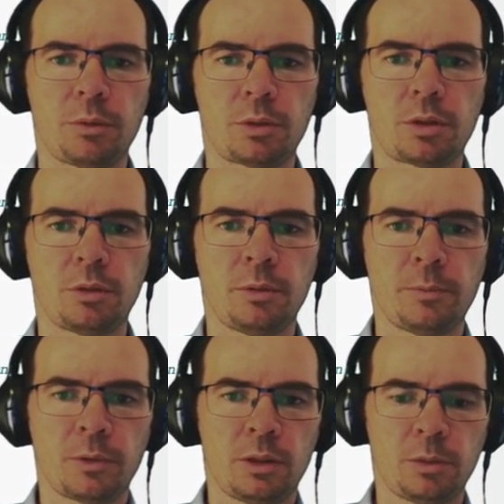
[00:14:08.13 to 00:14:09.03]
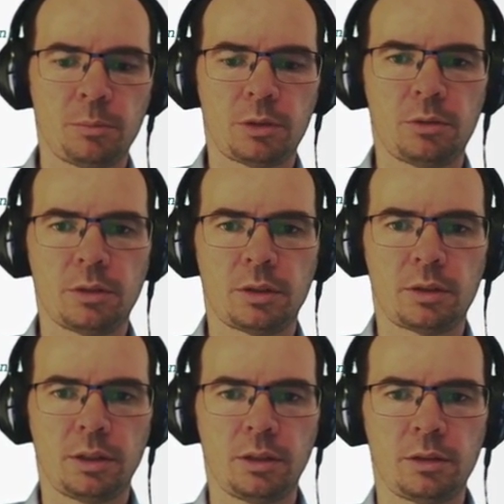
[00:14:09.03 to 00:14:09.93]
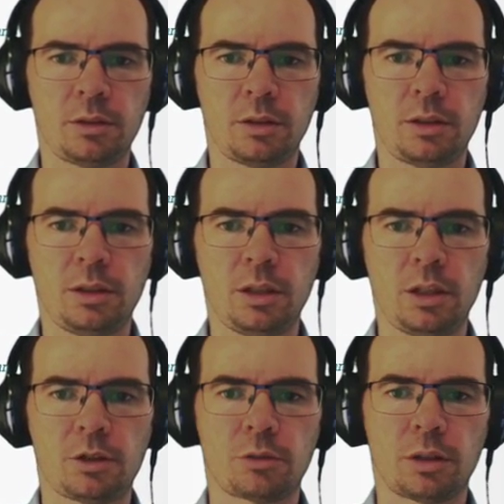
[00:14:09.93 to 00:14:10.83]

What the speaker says: So let me call this nch grid.